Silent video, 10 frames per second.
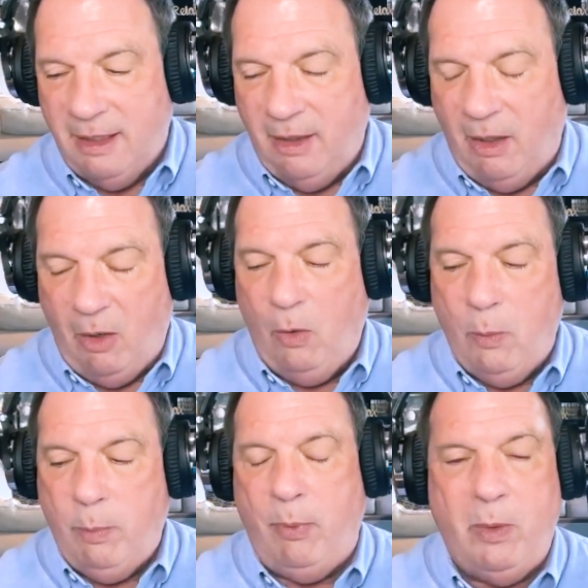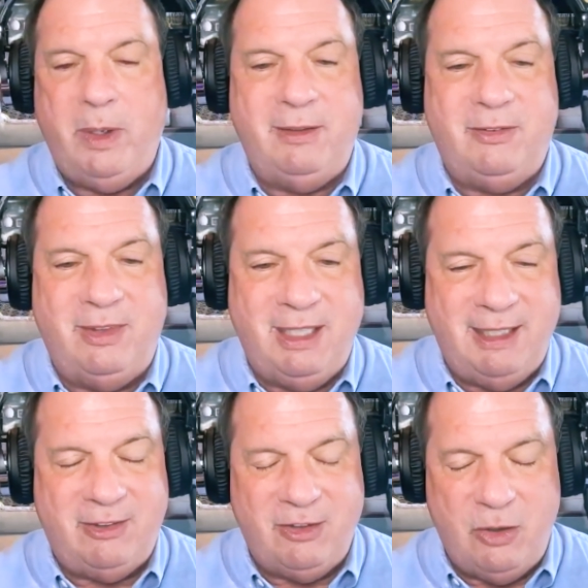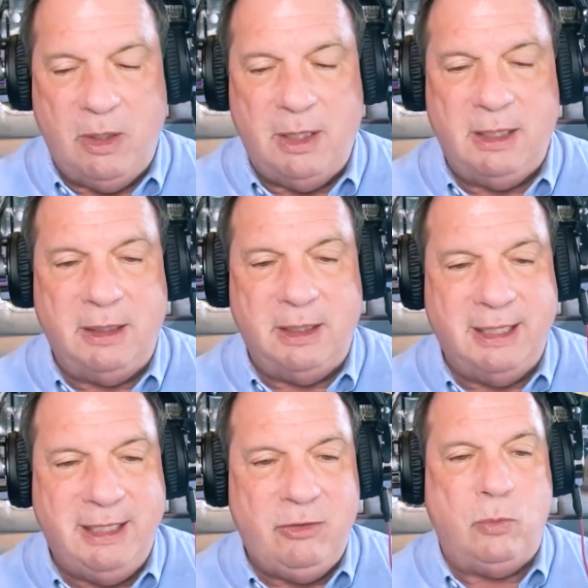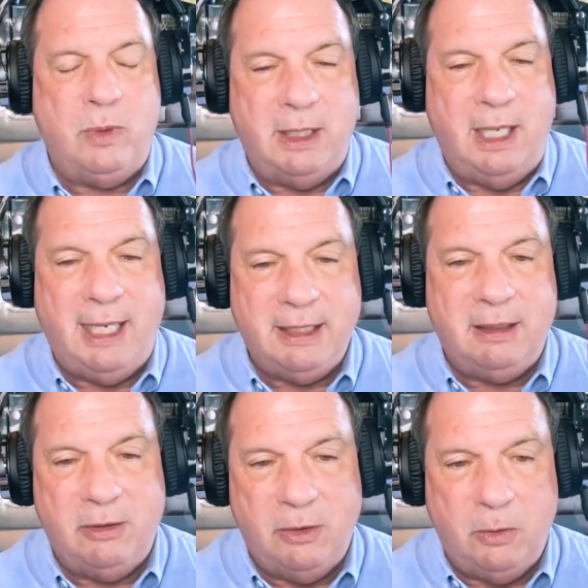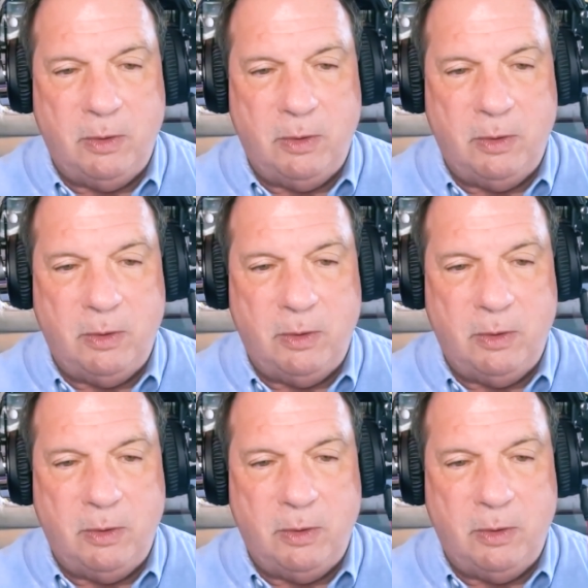The whole point is this: you unleash what God can do,